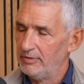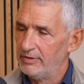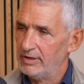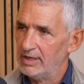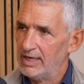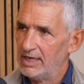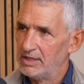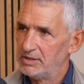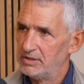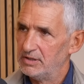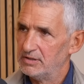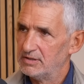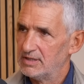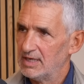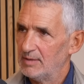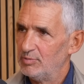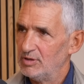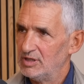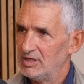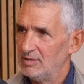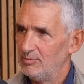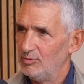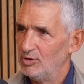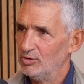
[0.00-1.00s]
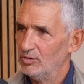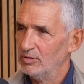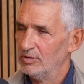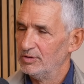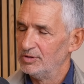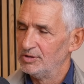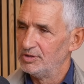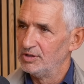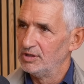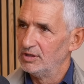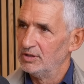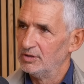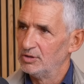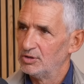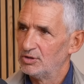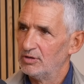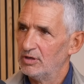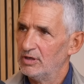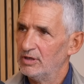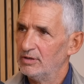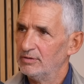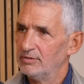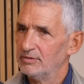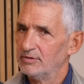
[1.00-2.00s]
the latest epidemiology and
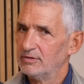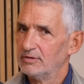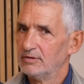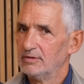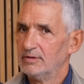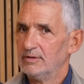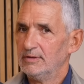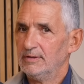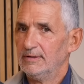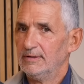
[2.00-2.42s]
trials.